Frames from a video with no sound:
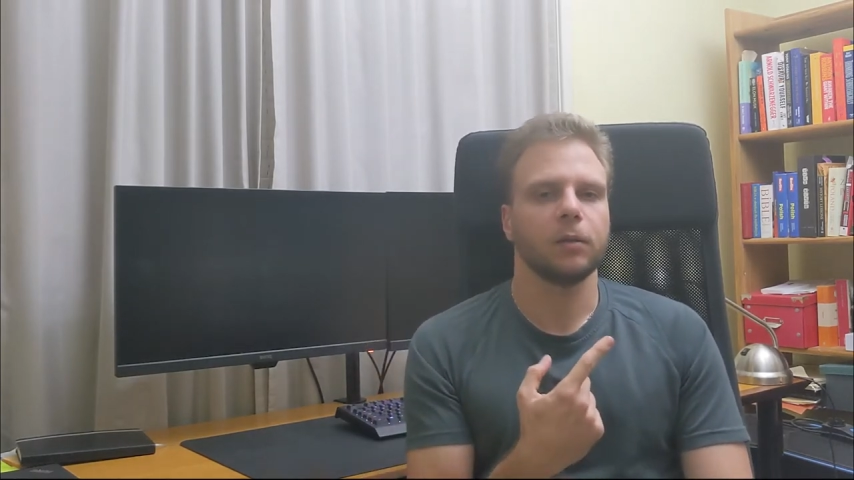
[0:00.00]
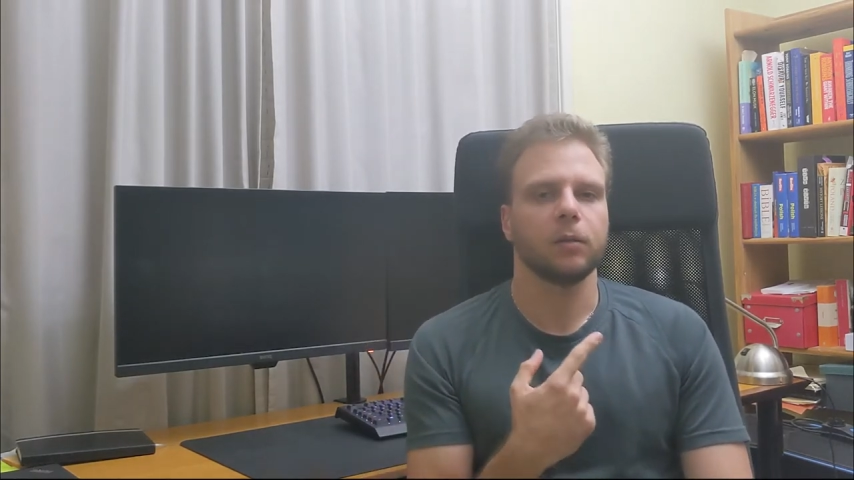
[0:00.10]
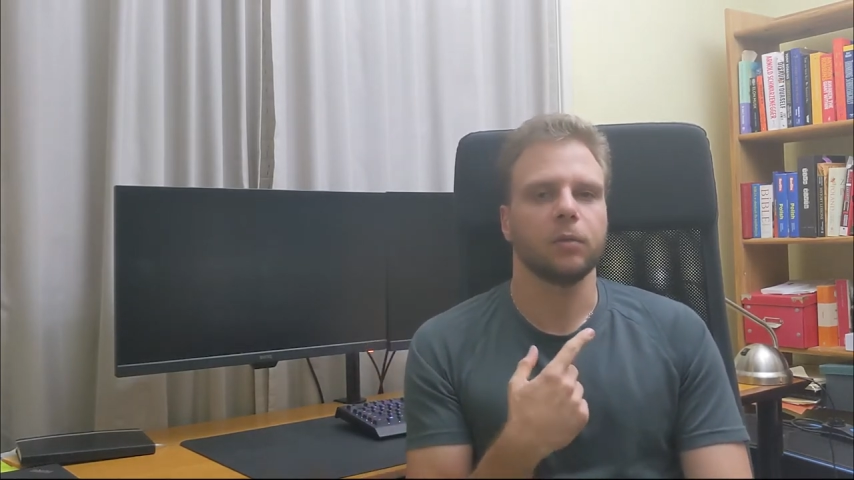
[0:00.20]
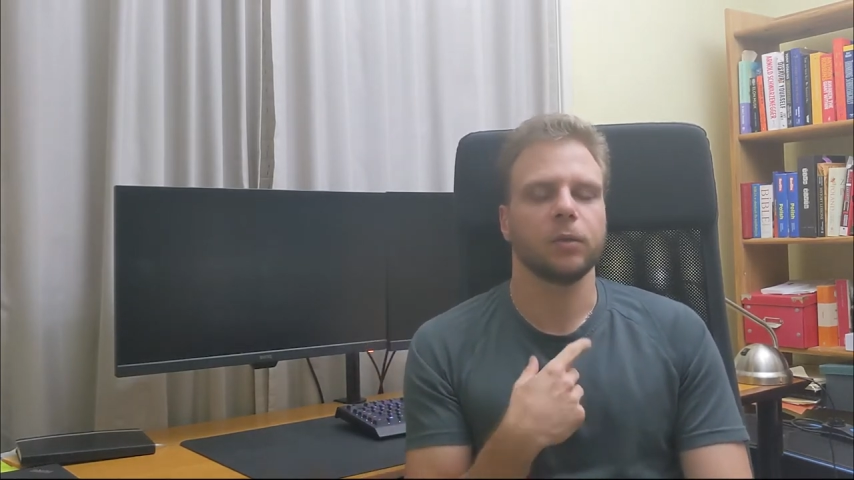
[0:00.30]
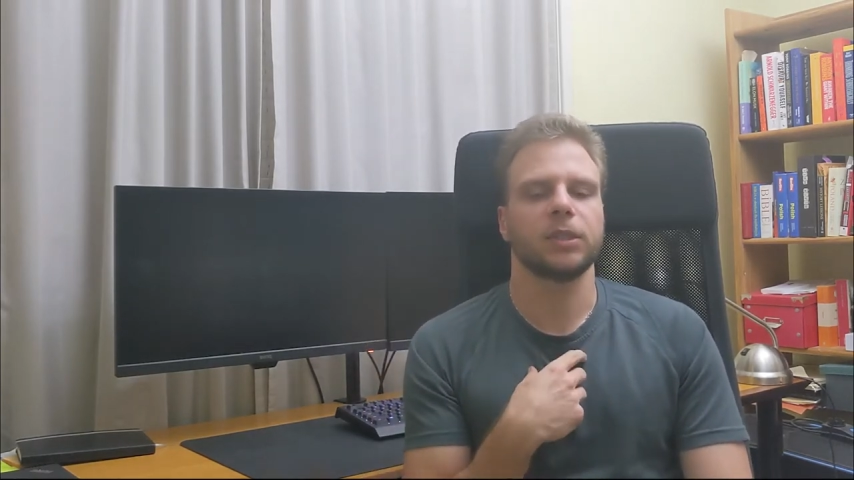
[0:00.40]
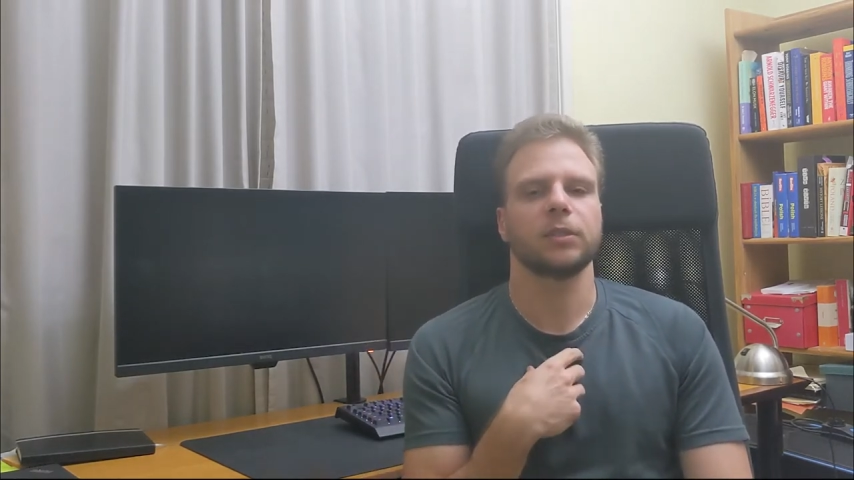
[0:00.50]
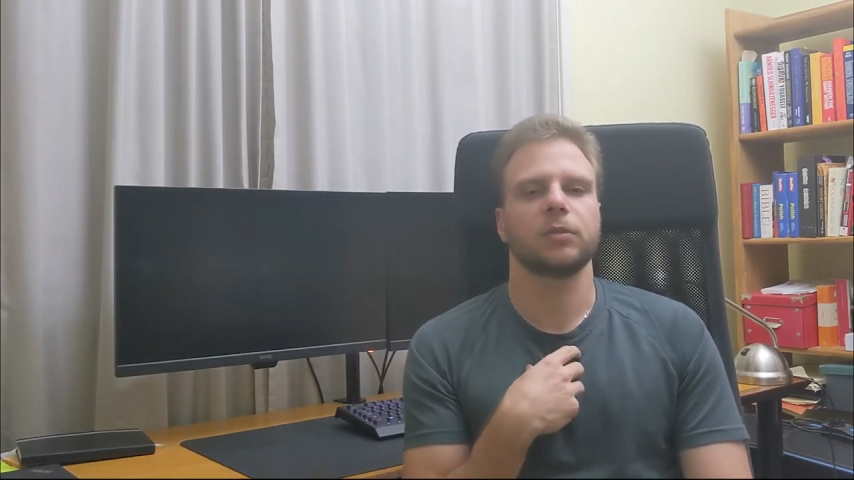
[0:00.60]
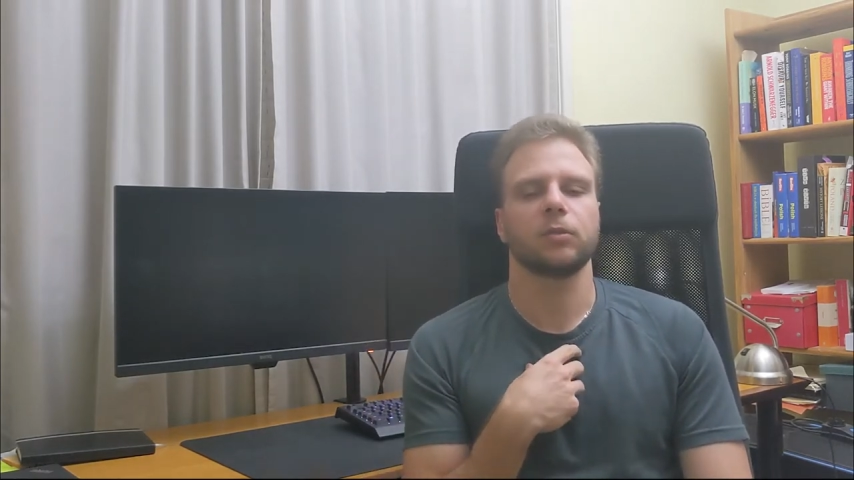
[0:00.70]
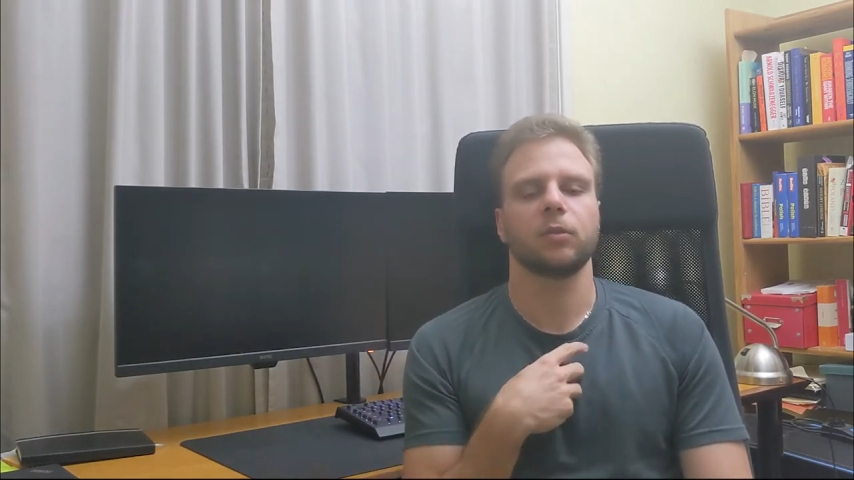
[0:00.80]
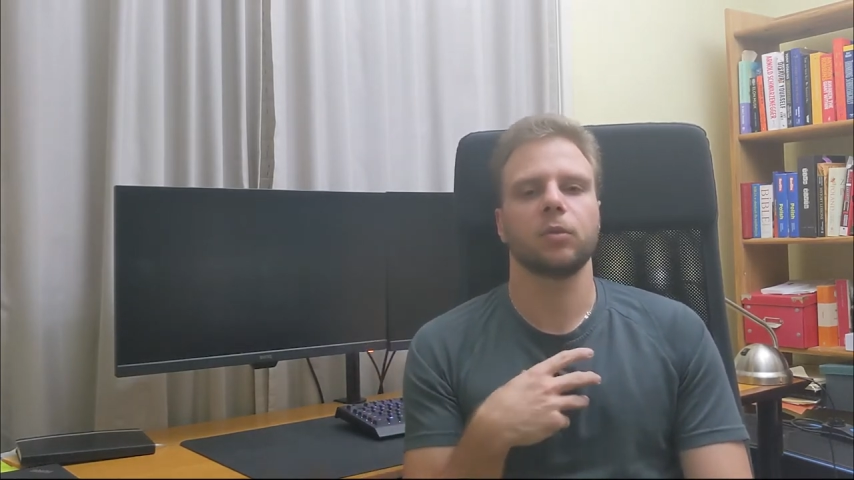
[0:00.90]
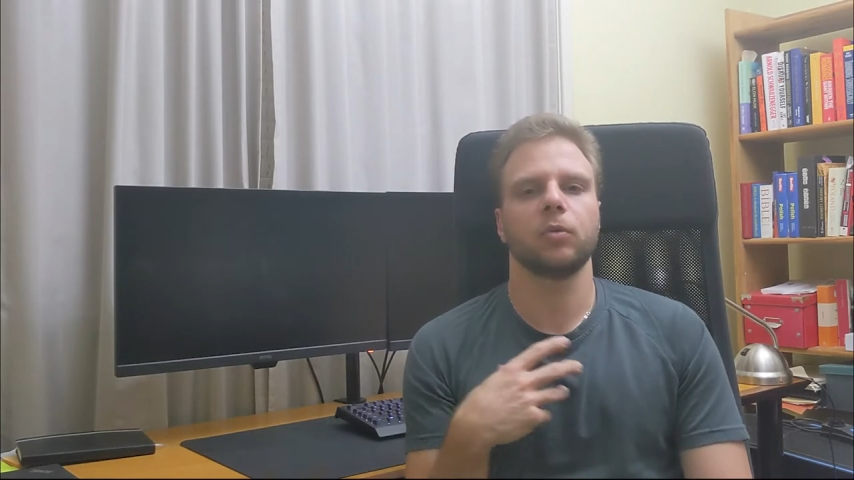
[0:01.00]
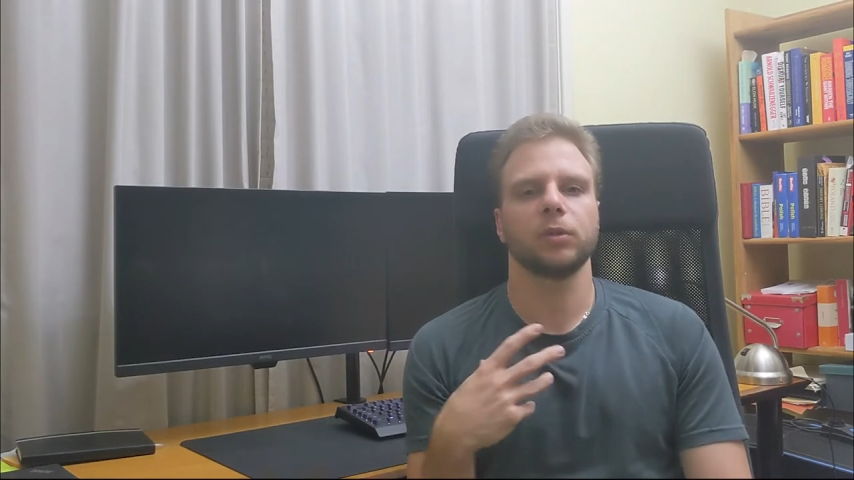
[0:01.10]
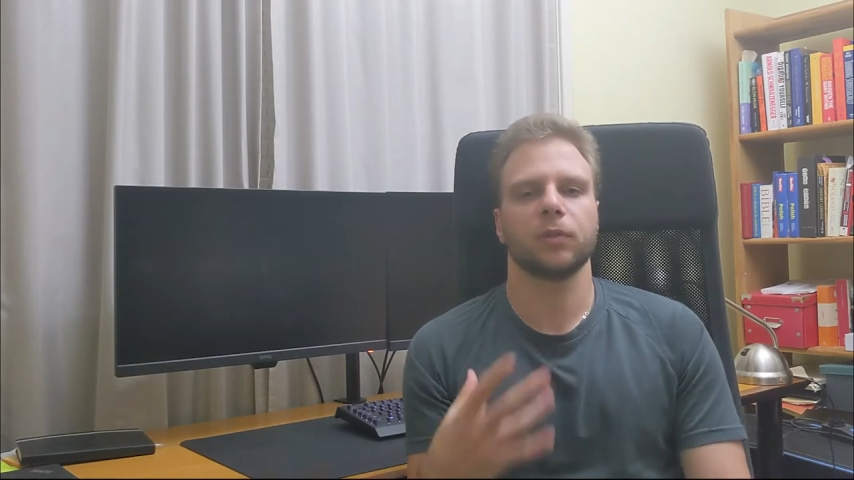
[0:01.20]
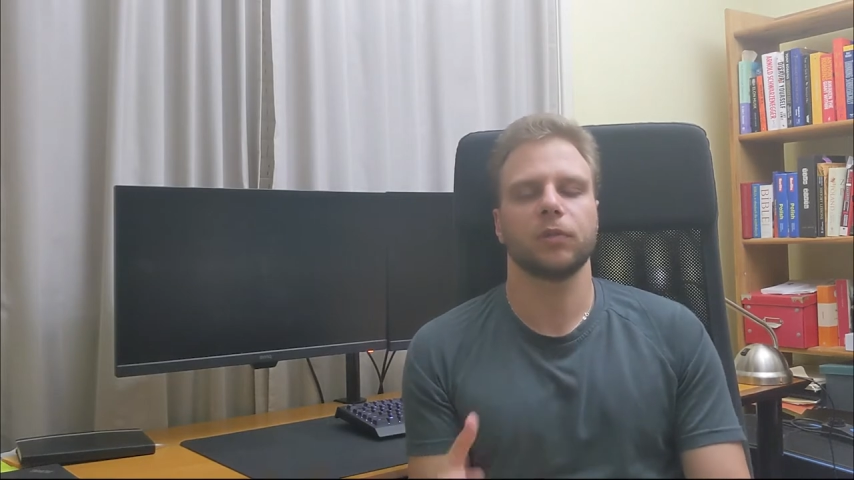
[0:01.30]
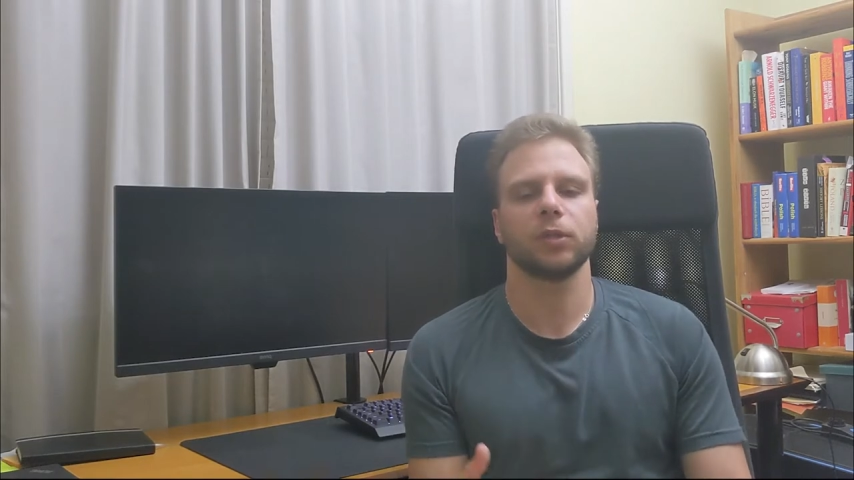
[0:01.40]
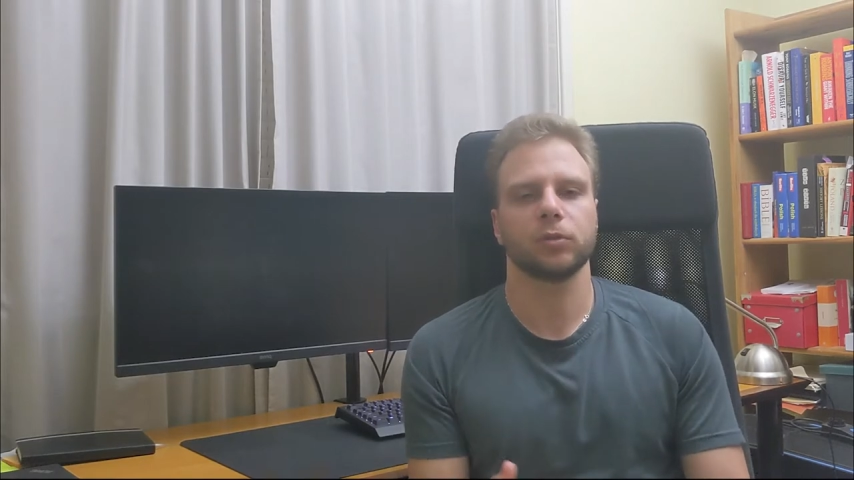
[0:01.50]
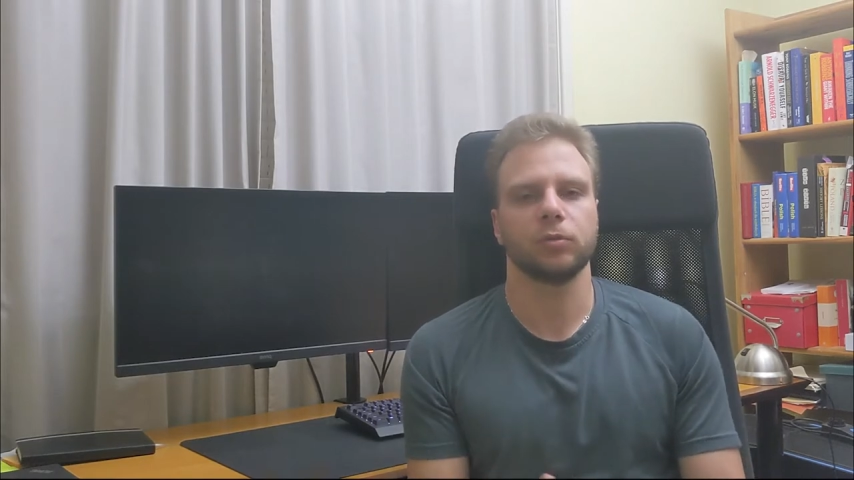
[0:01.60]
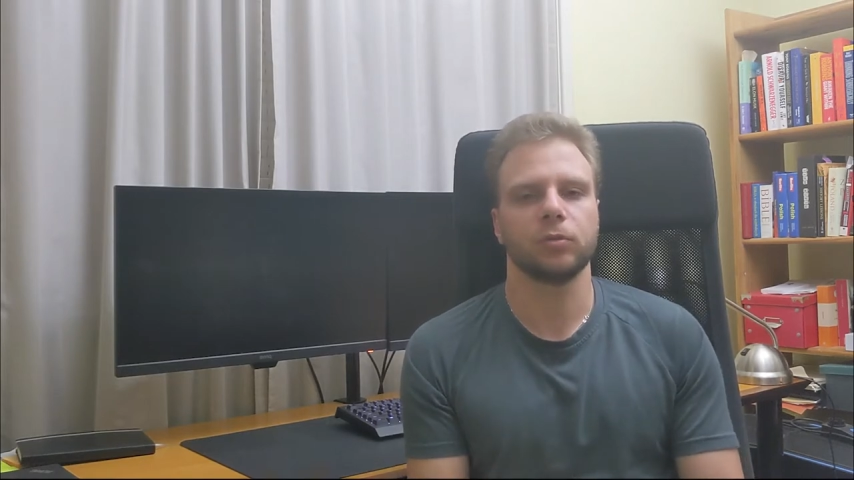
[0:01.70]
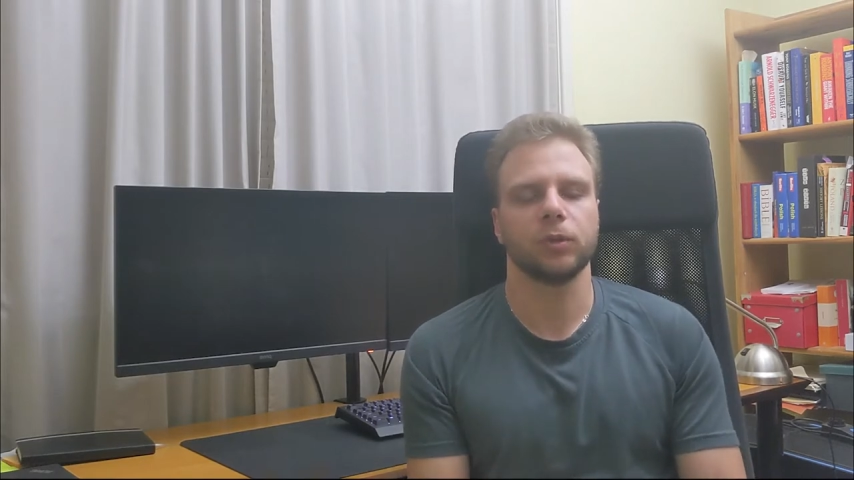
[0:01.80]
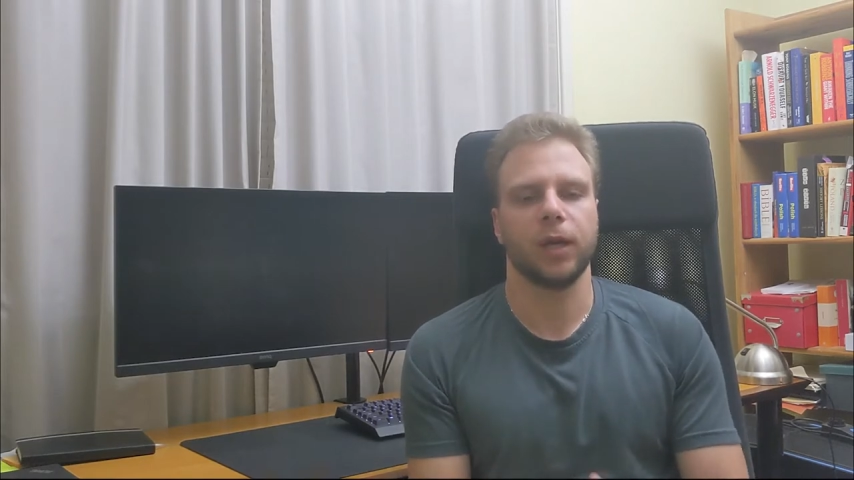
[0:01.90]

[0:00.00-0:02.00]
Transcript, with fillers: which is Google's official